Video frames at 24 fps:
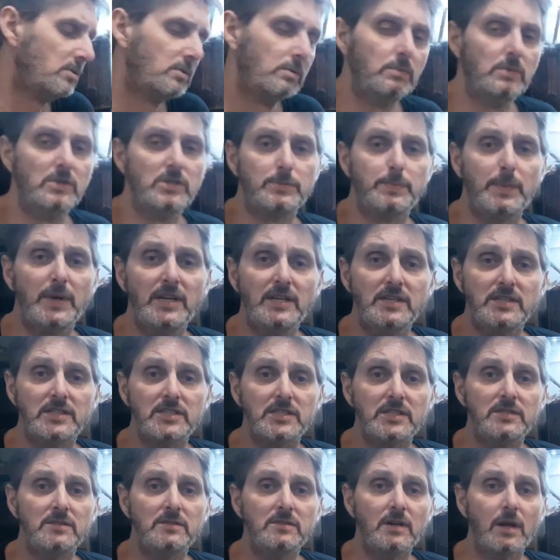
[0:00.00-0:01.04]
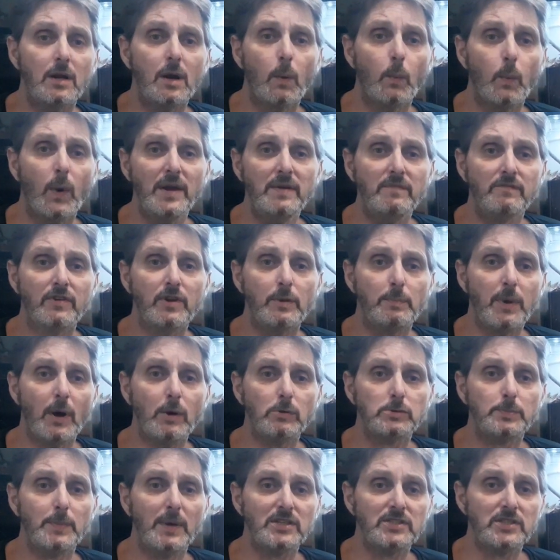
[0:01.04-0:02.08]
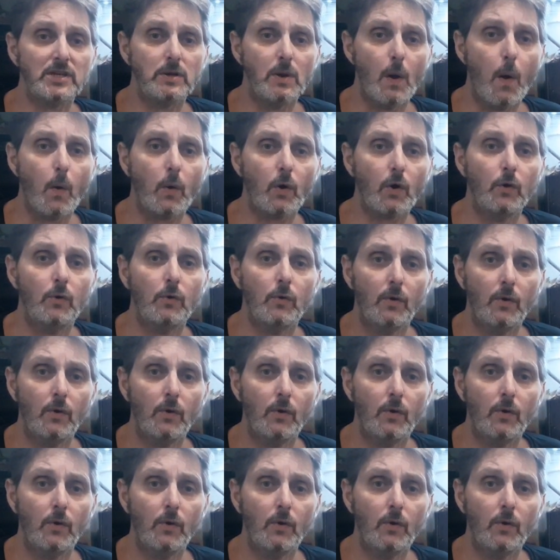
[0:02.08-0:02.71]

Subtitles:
which means you're not waiting for the postman to knock.